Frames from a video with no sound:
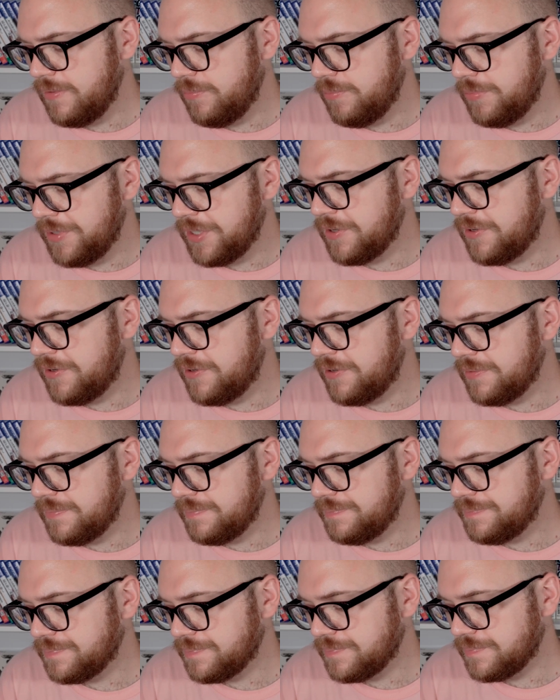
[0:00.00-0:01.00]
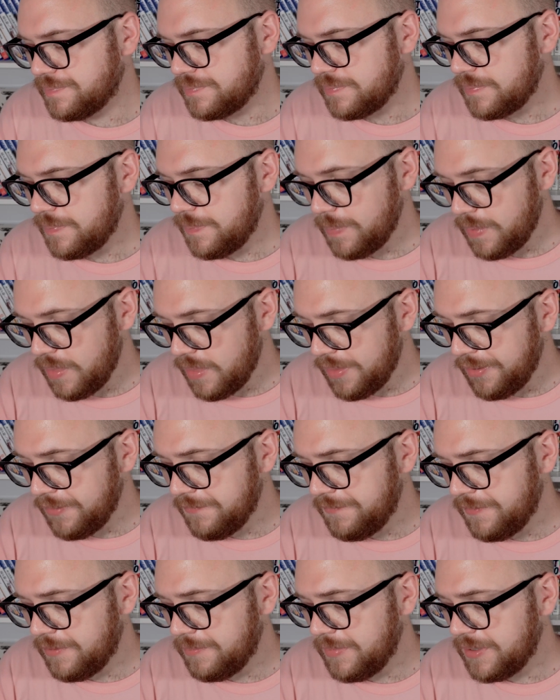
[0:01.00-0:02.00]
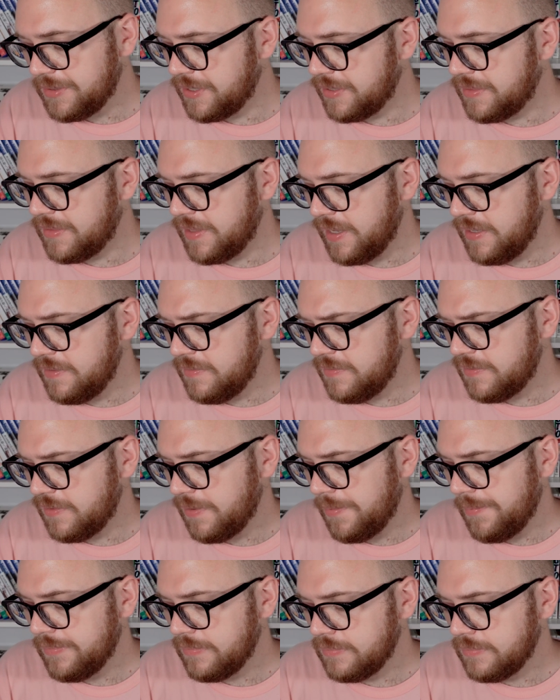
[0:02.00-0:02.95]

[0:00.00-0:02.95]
weaker fermented taste,